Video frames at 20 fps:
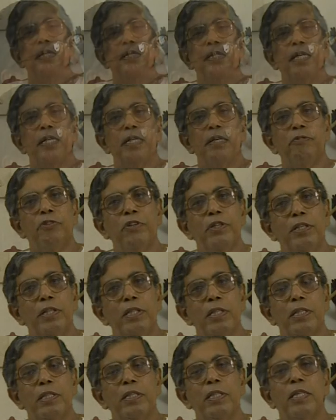The
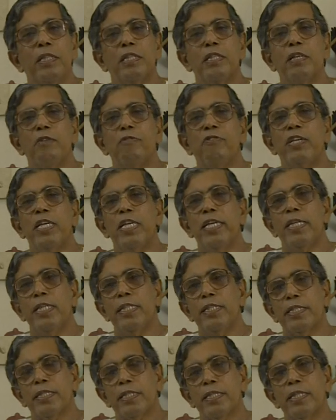river, the
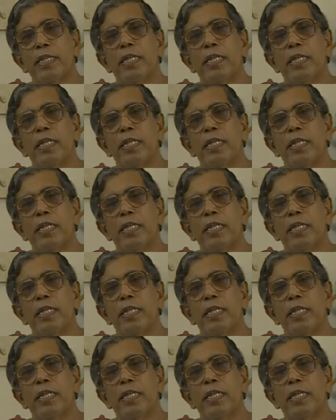village,